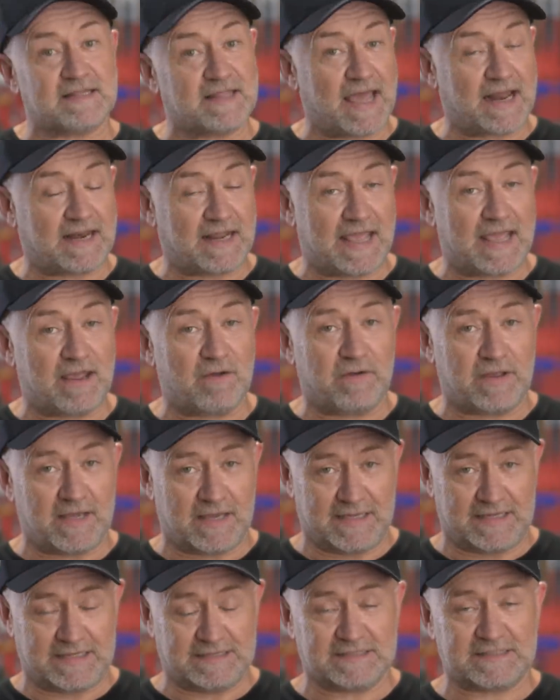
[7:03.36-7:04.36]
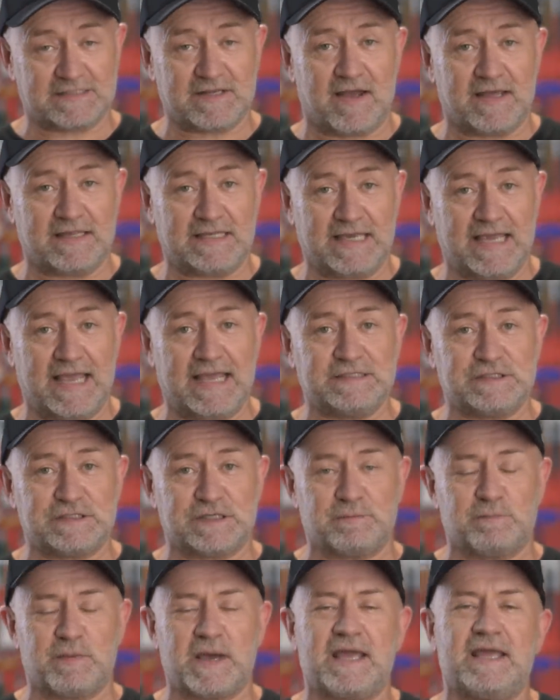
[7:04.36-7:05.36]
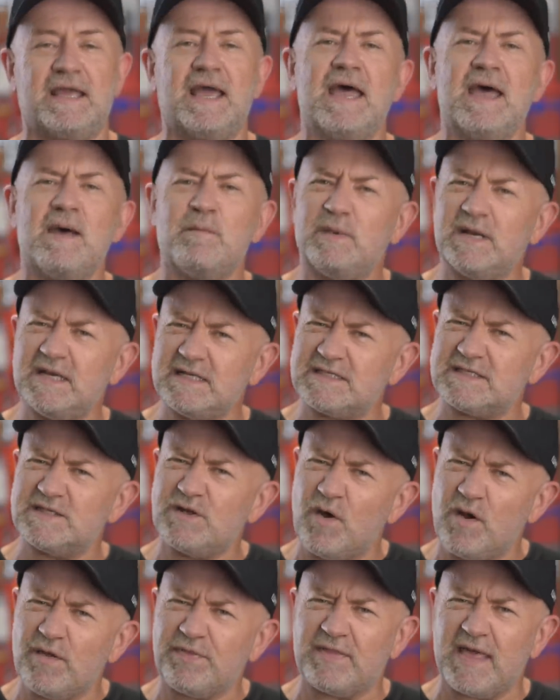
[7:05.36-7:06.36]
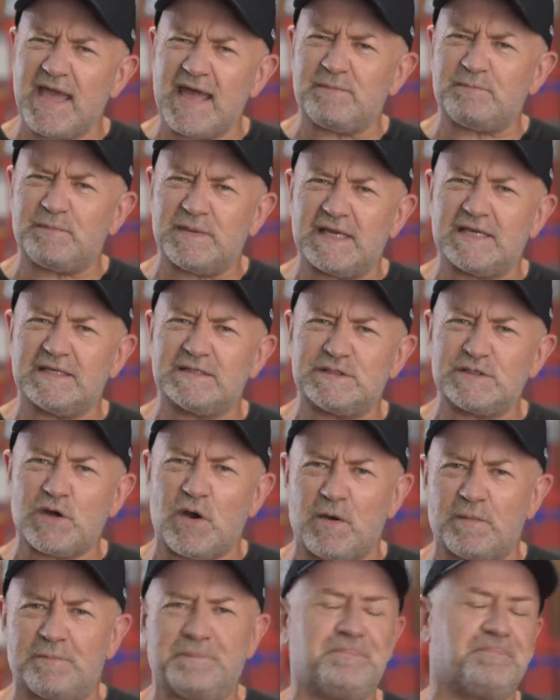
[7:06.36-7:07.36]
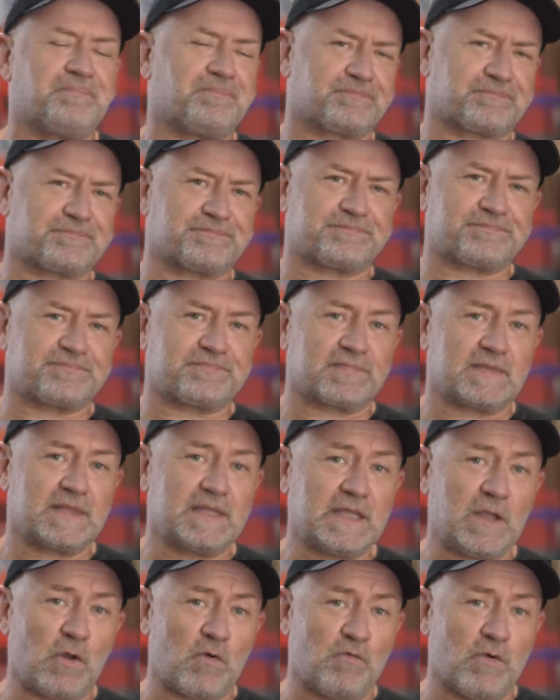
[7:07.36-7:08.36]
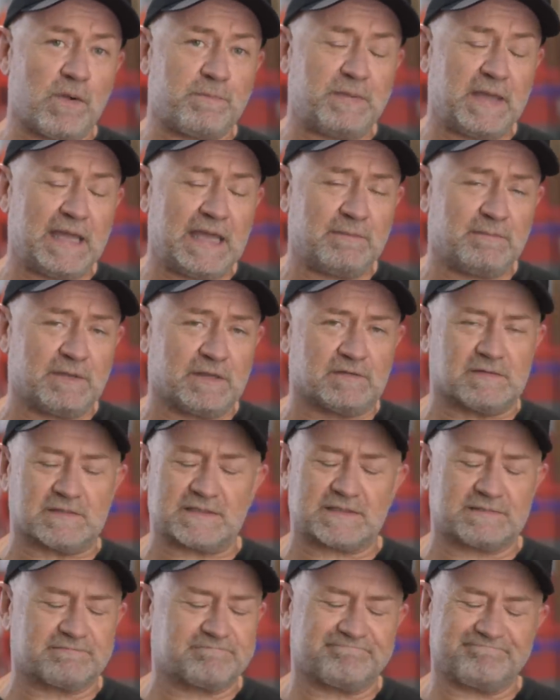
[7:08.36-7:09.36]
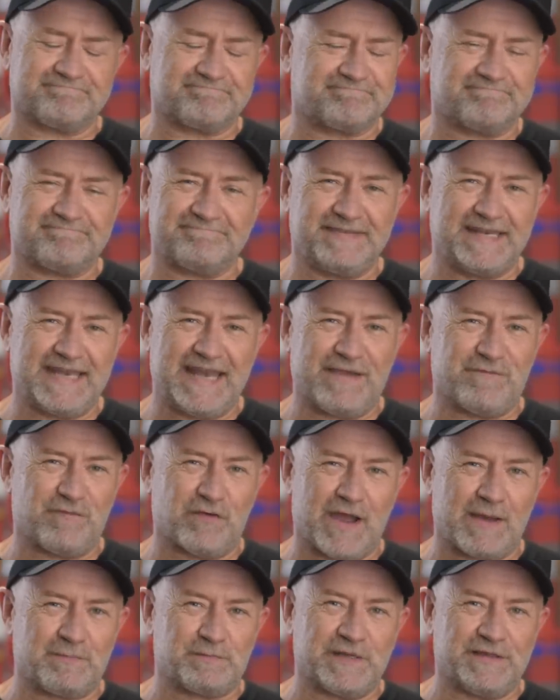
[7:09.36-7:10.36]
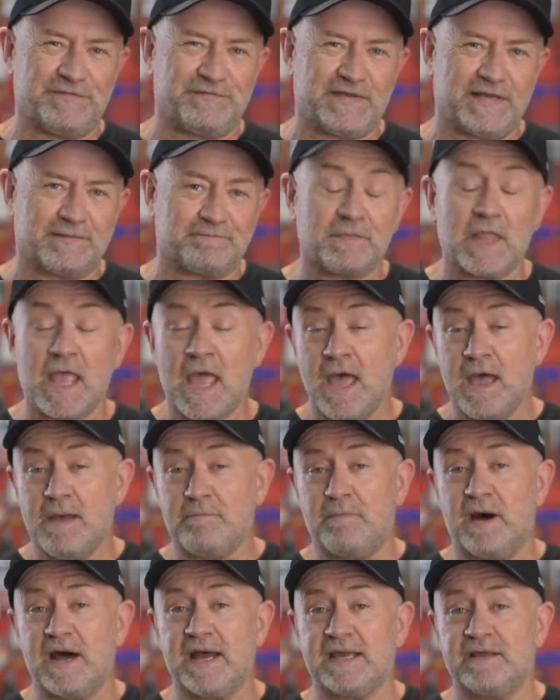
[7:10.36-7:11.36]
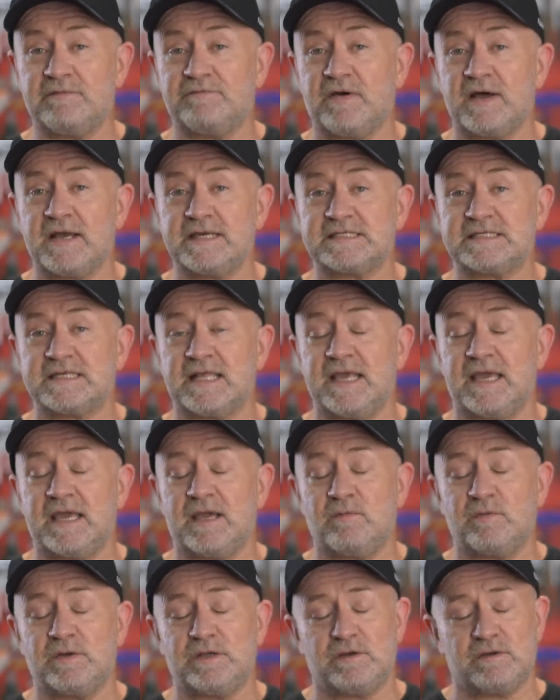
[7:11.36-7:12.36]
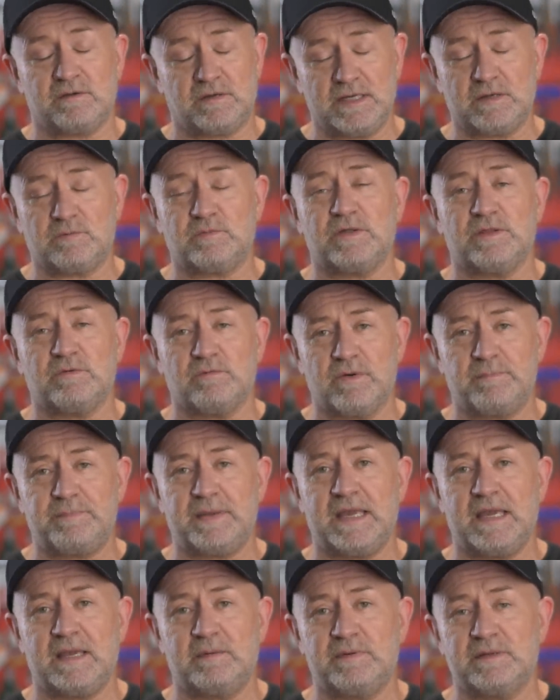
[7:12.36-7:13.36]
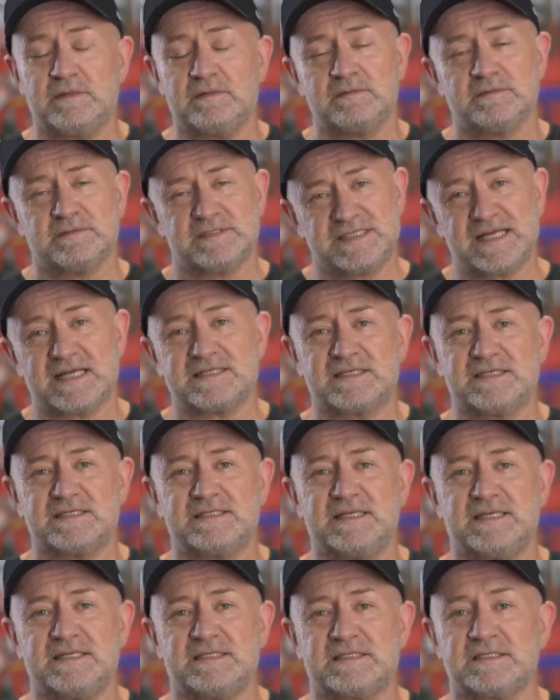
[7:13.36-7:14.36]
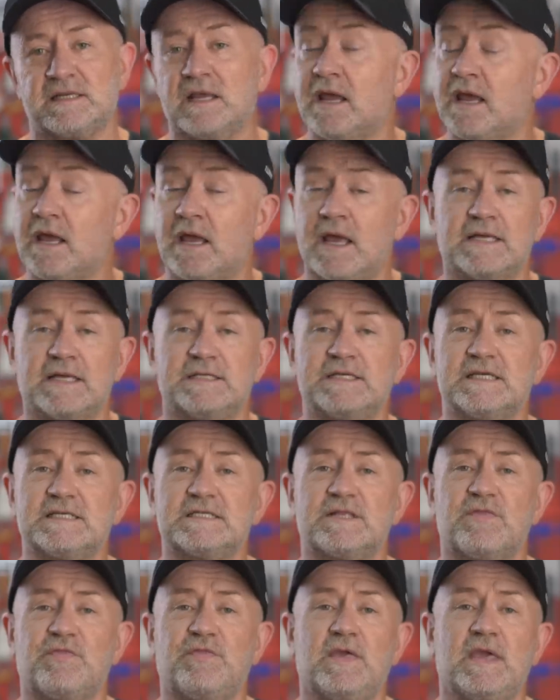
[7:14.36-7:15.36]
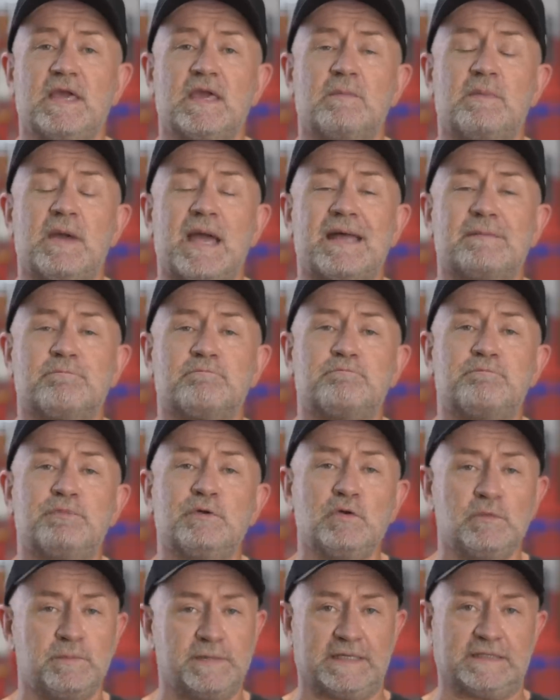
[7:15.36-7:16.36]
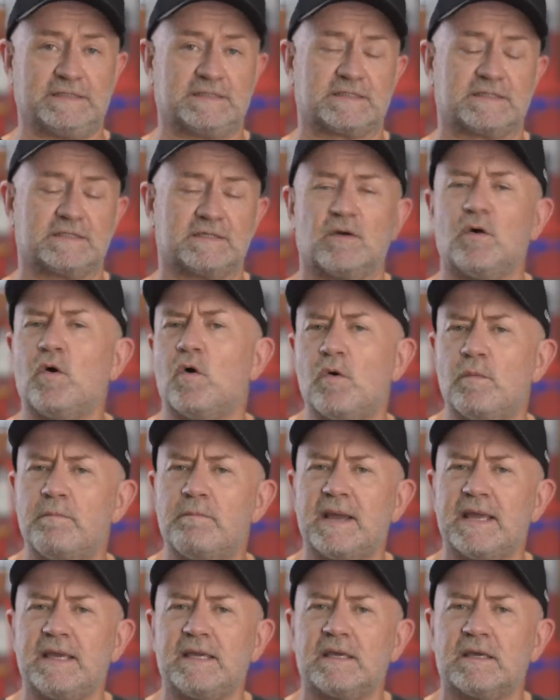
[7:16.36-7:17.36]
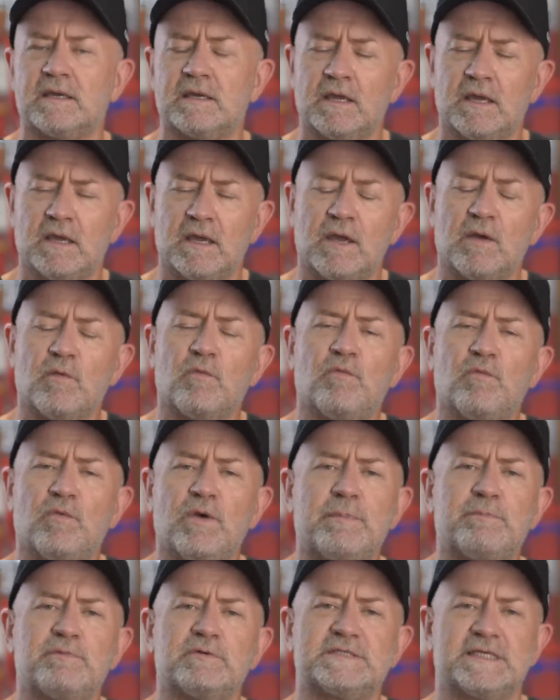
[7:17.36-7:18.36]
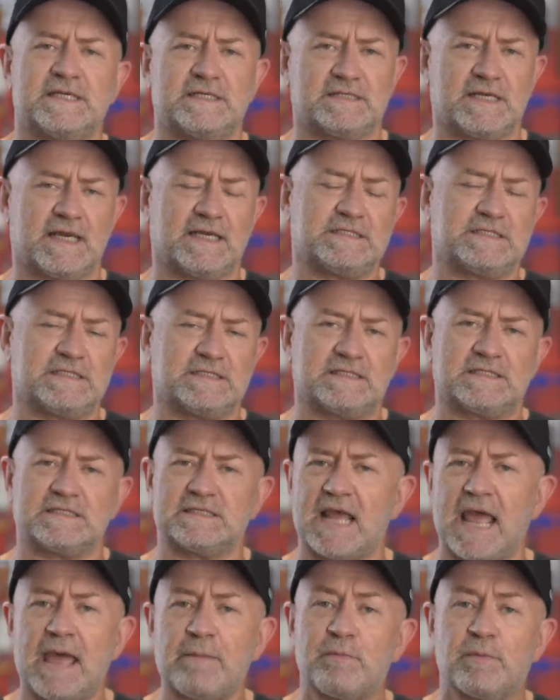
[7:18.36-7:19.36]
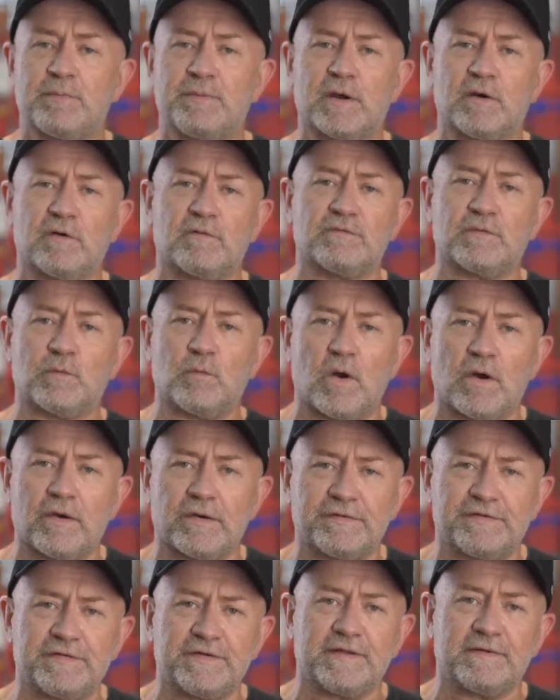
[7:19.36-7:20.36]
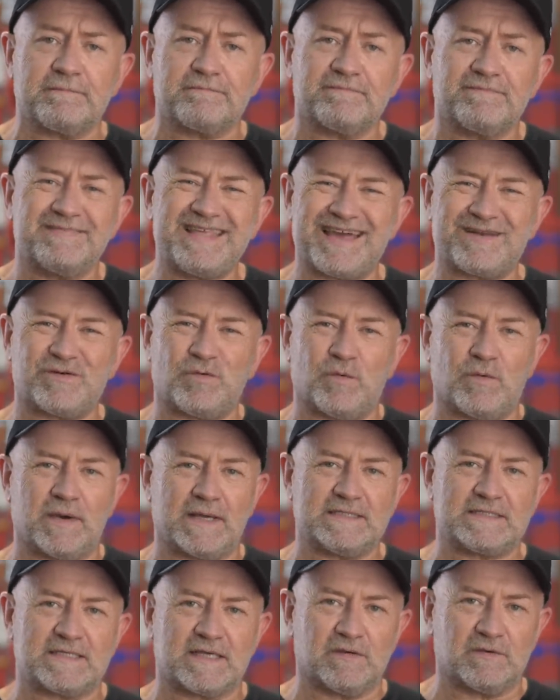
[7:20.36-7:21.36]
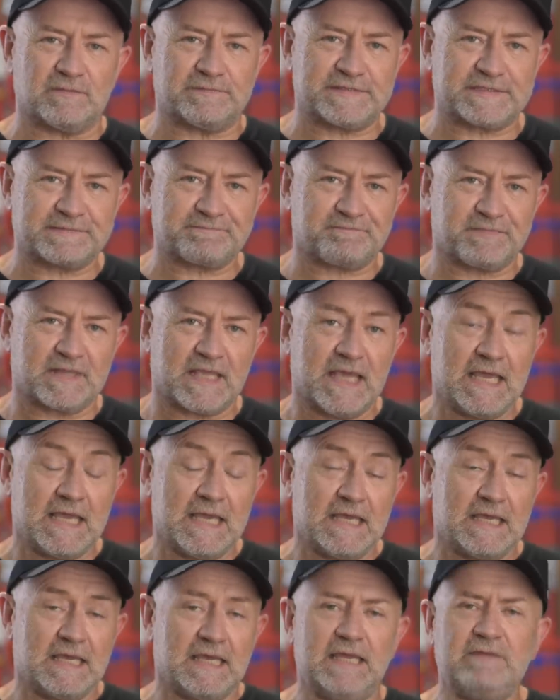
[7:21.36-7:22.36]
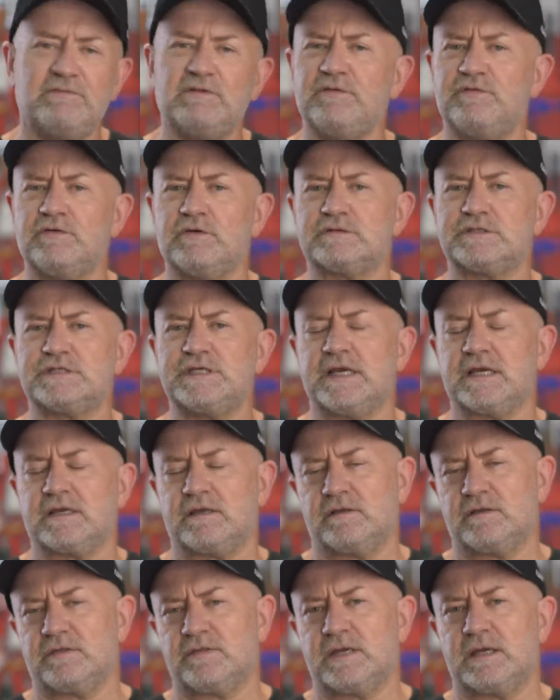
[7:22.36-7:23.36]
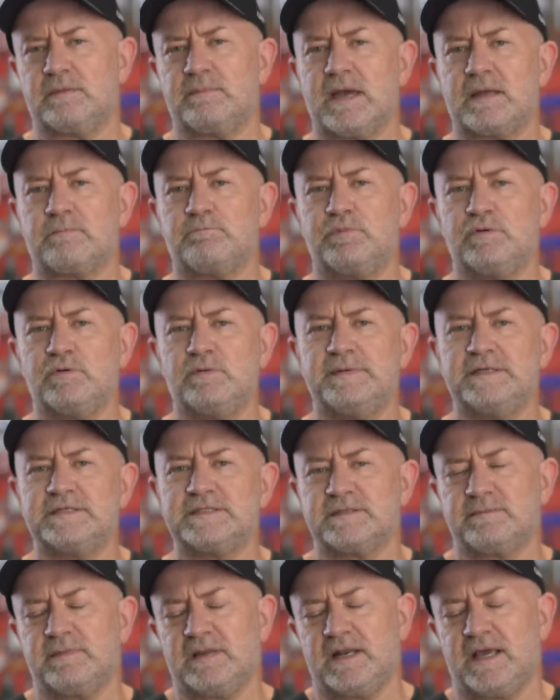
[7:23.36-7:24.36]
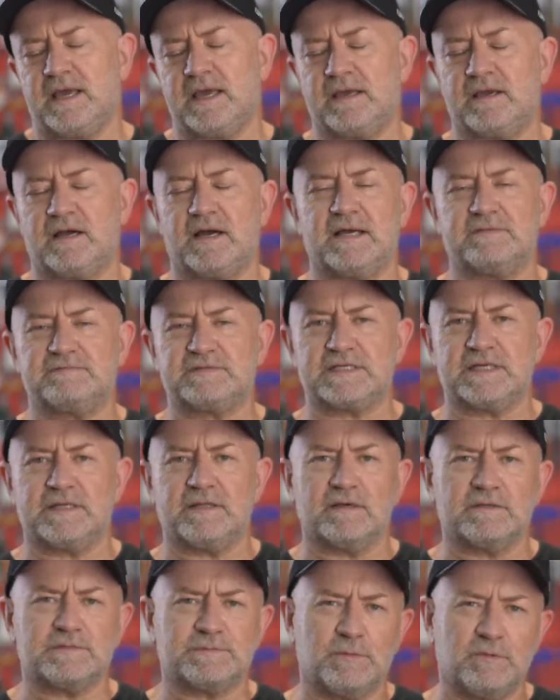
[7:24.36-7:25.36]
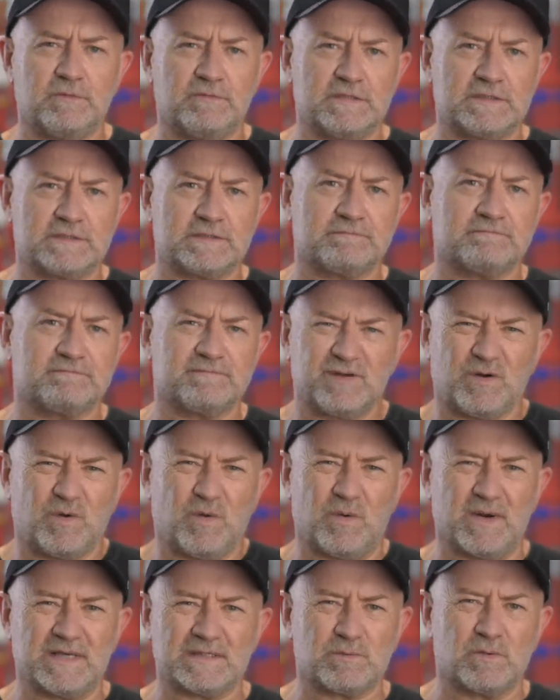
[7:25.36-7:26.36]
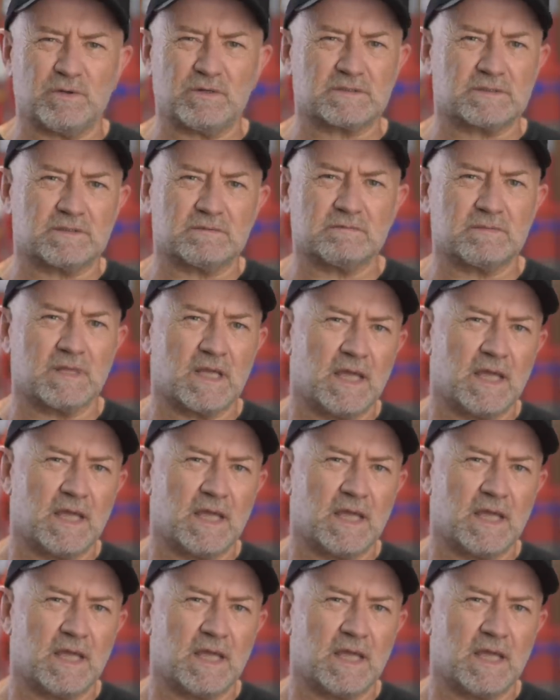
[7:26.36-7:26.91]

to that area inside the engine bay, but it's not that big a job. Repair bills, never uplifting. My advice there when you're hit with a repair bill such as this, just think about boobies or make representations apropos of the warranty. That always helps. Even if you're a chick, you can think about boobies. I mean, hey, I've seen those movies. Always works.